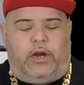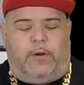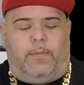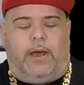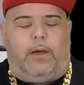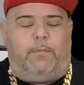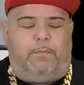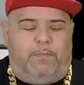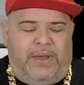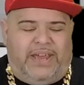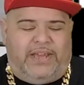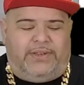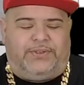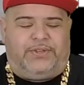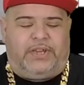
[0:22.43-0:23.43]
talking about
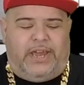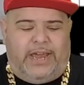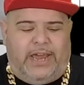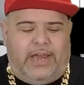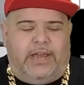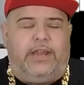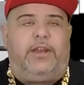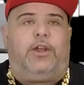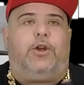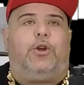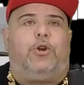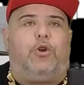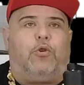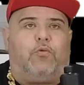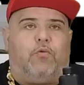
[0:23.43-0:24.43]

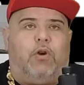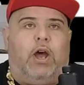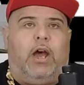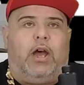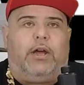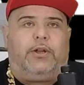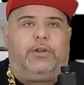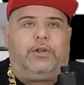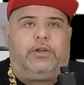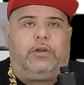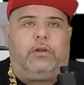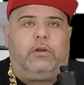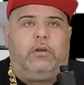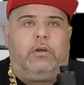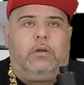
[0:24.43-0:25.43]
Basshead Garage,
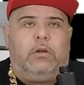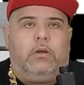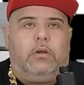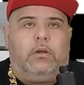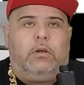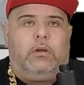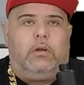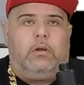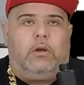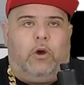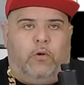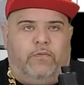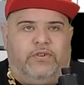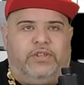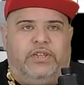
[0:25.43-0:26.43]

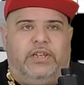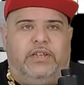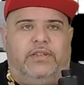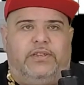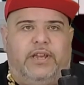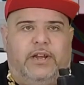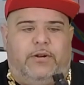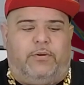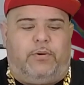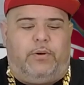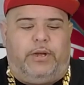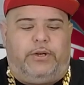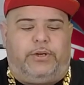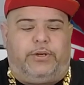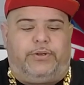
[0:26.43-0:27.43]
overseas out of
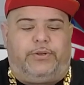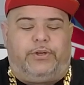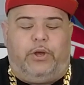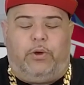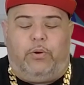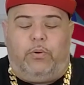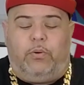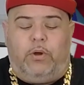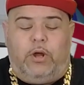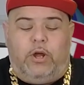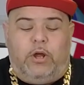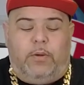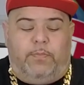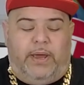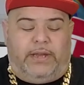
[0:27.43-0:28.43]
Croatia. So,
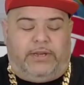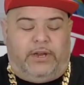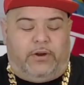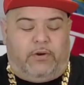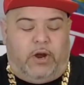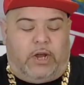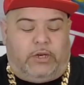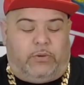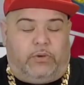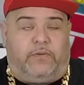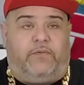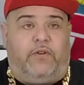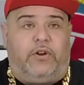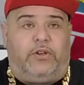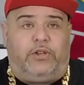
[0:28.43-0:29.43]
Basshead Garage was
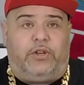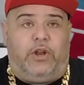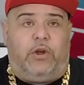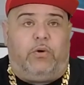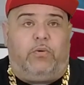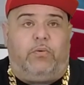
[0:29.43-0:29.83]
first